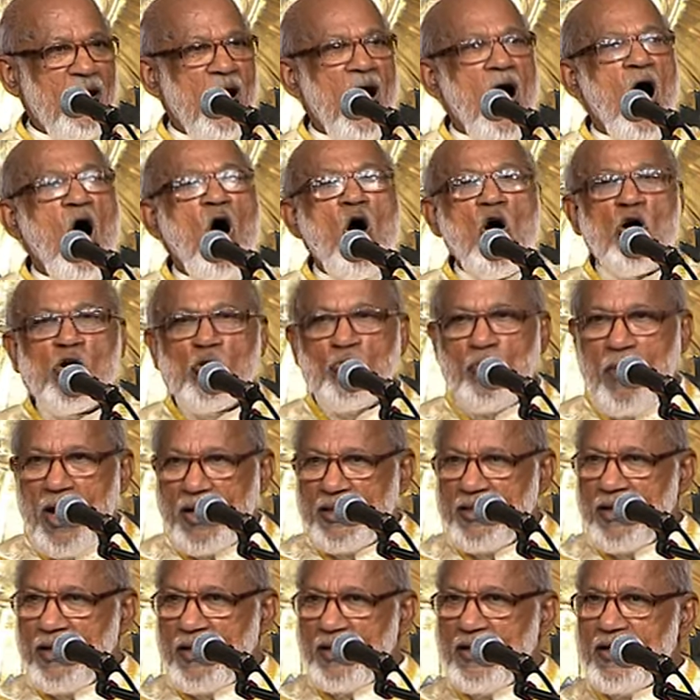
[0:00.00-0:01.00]
our
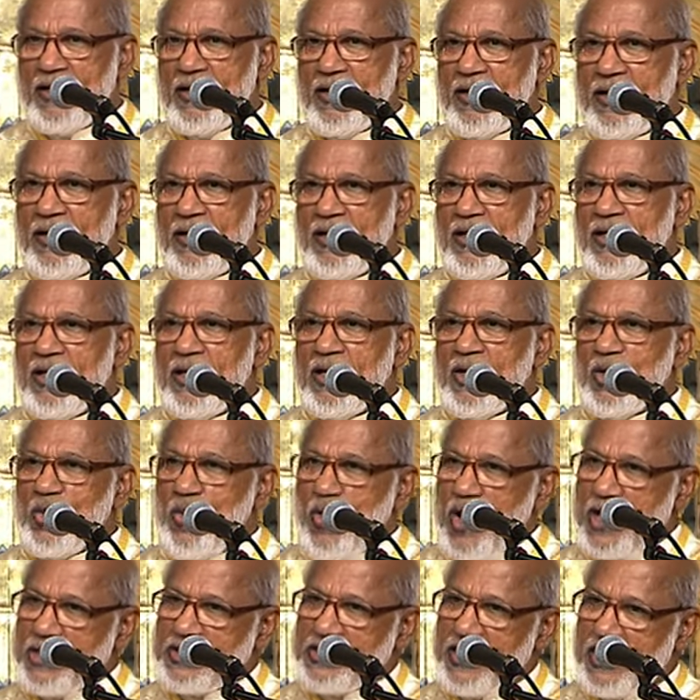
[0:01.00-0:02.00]
Mother, who
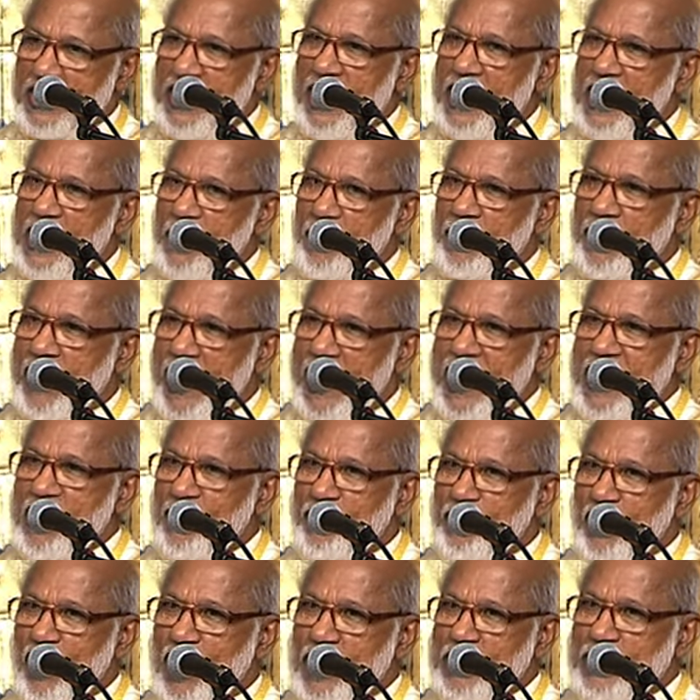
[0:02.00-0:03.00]
was really praying
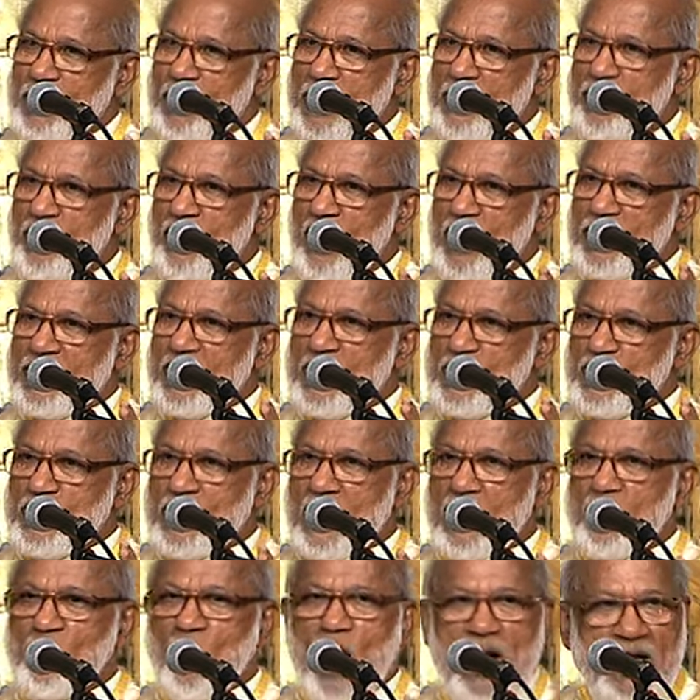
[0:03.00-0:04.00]
for us before the
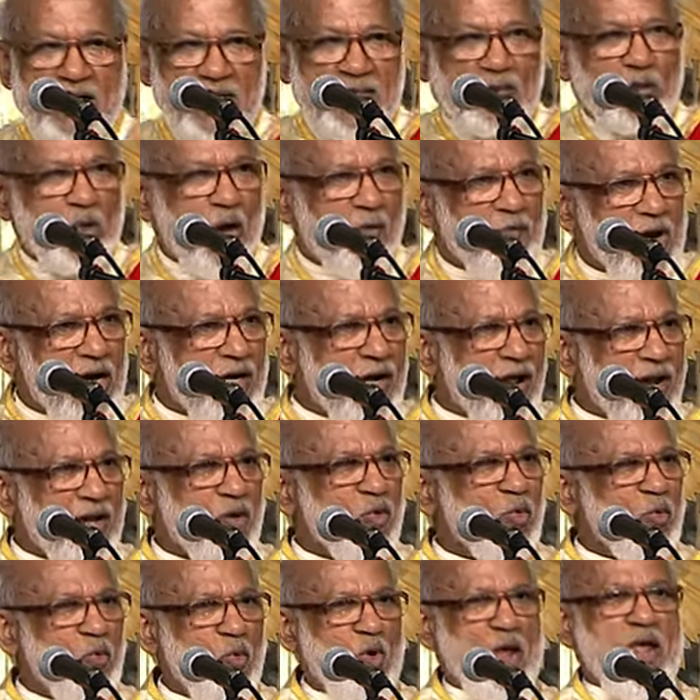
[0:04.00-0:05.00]
sun. What is, what are
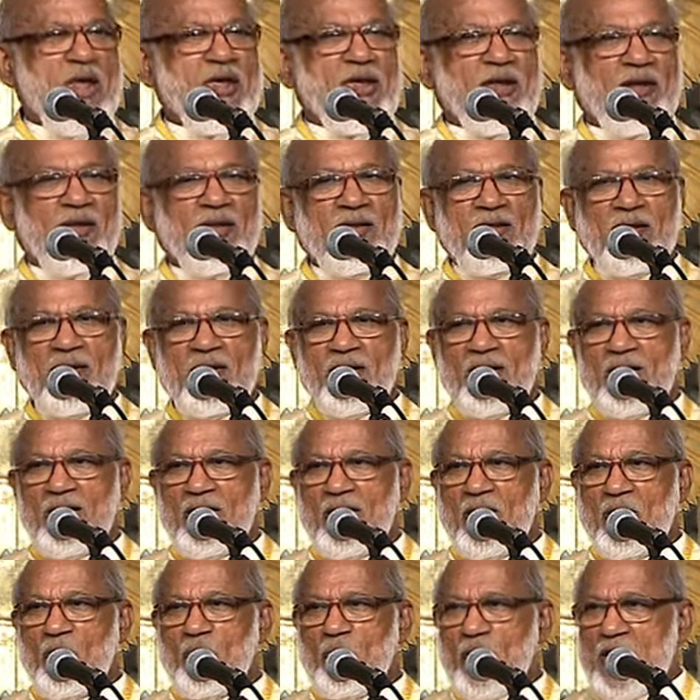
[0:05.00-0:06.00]
you doing?
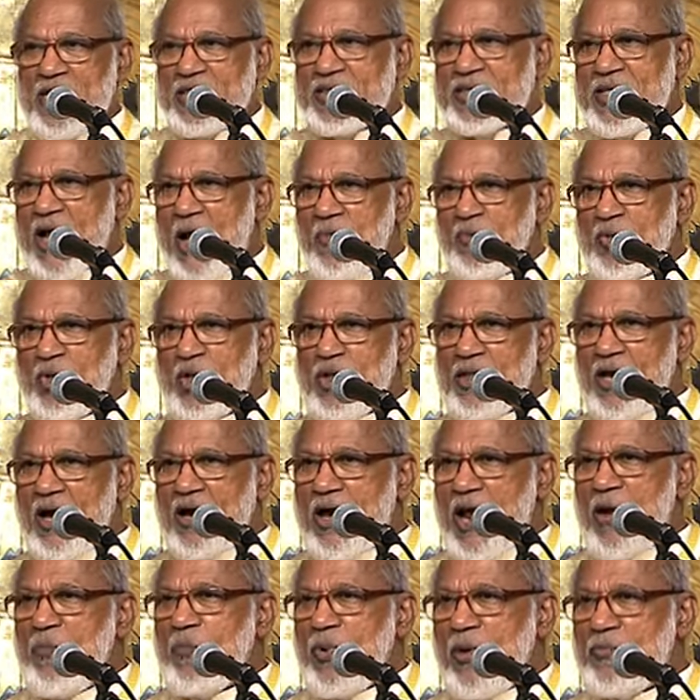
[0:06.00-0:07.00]
Please come to the
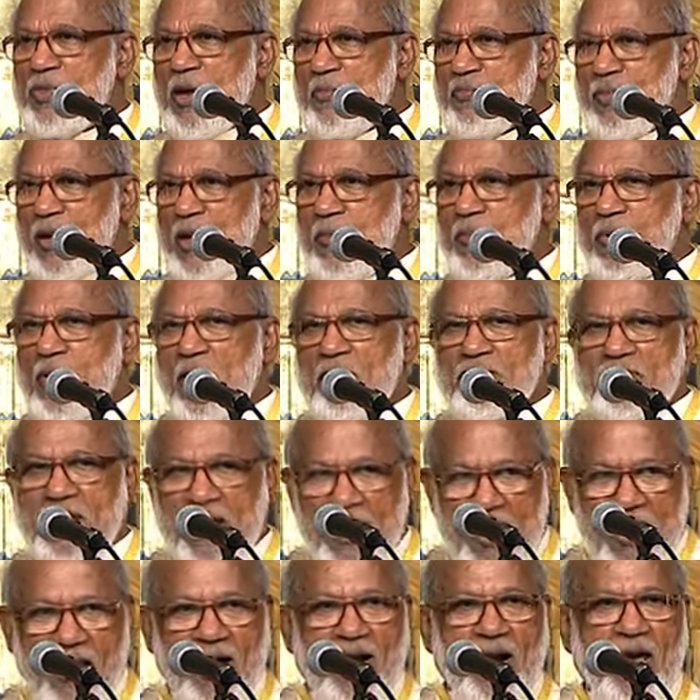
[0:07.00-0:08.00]
help of the people of
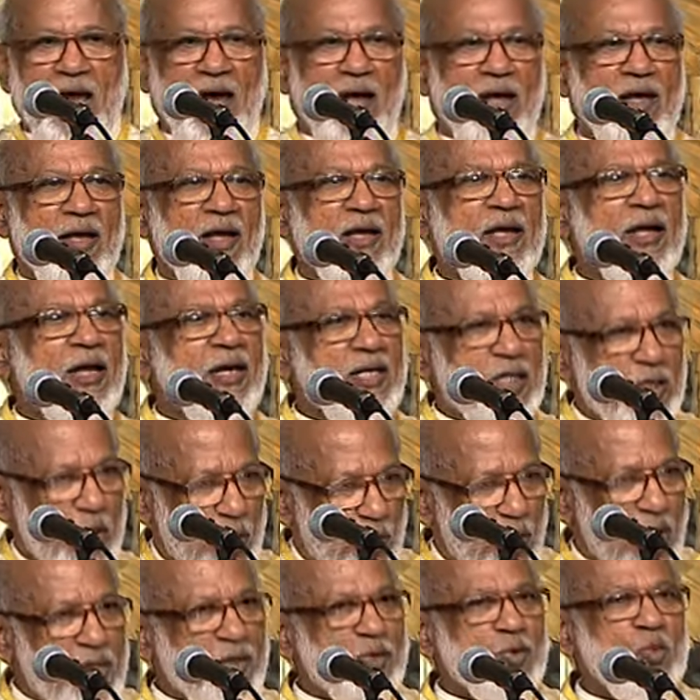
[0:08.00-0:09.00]
Kerala. She
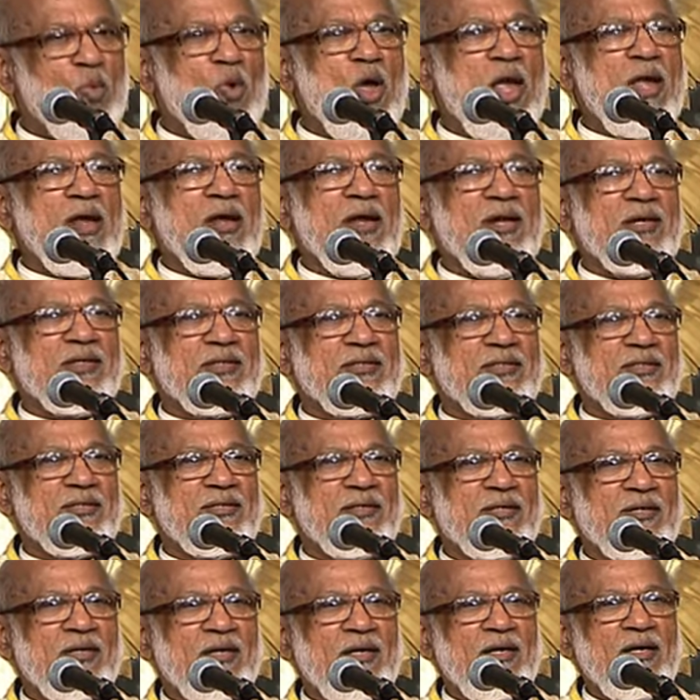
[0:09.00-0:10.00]
was doing it.
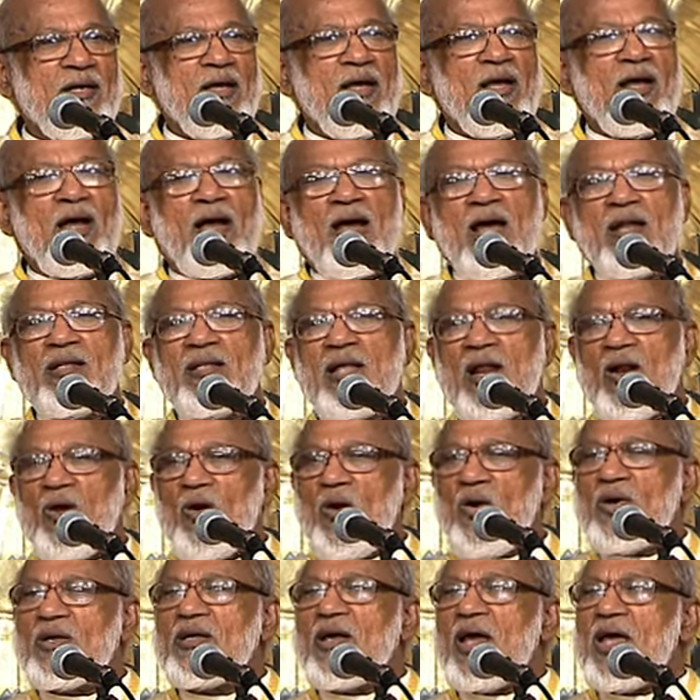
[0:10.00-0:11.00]
And the
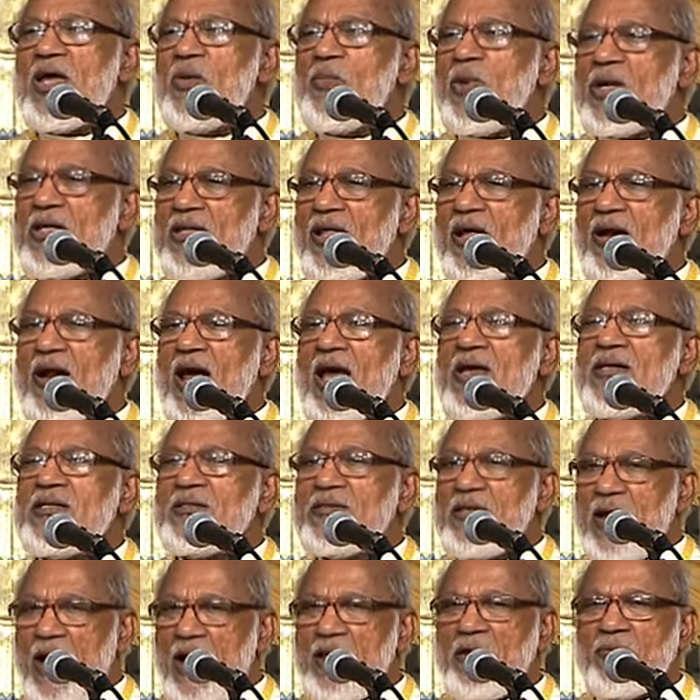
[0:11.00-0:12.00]
Lord came at the right
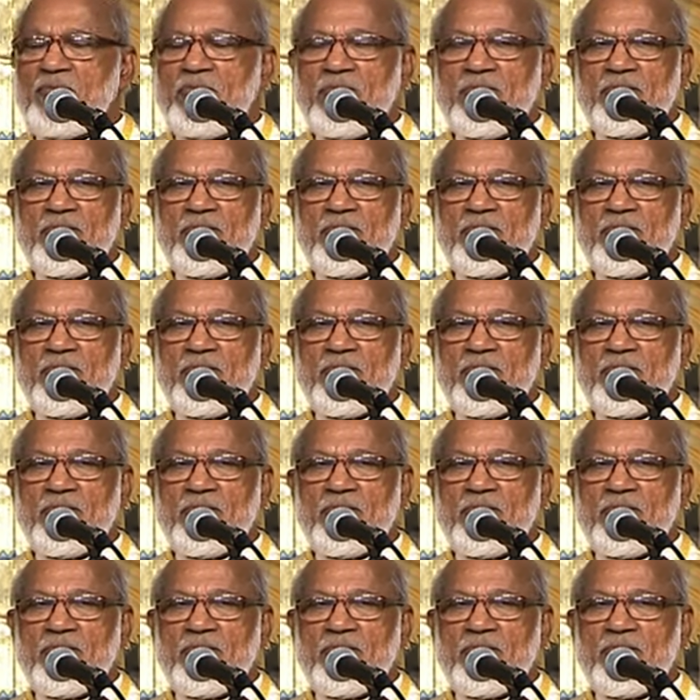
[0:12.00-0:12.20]
time.